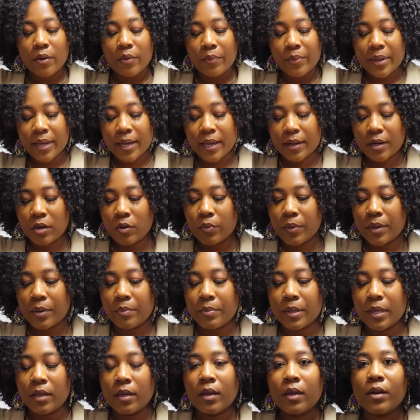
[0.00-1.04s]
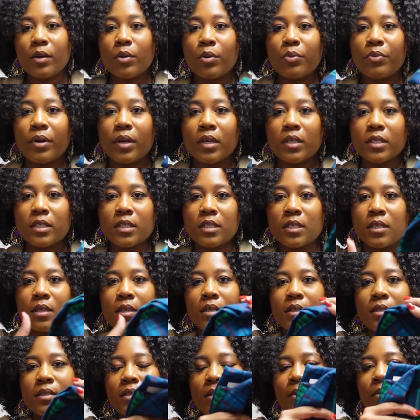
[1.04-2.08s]
We ain't got nowhere to be, no rush.
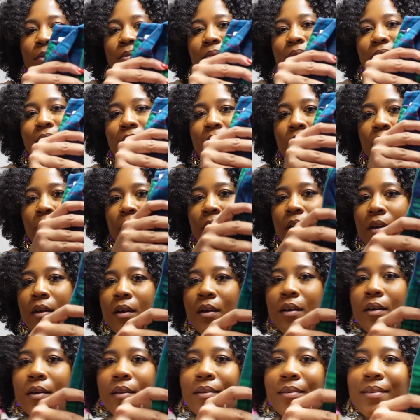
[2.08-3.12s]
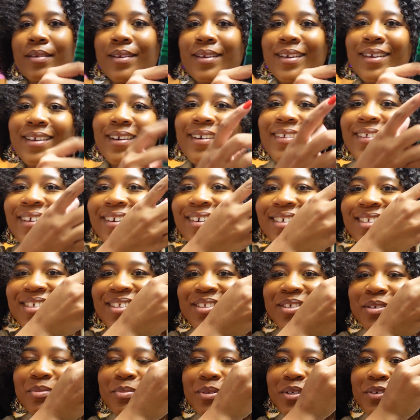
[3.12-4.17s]
So this is what I got. There is
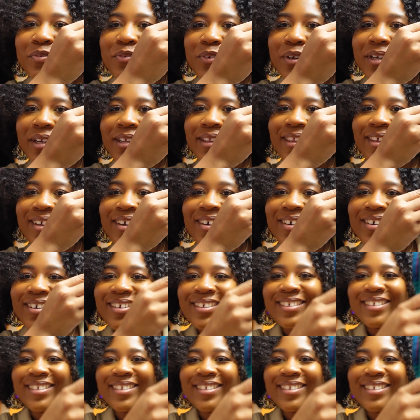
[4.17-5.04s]
a little bit of red in there.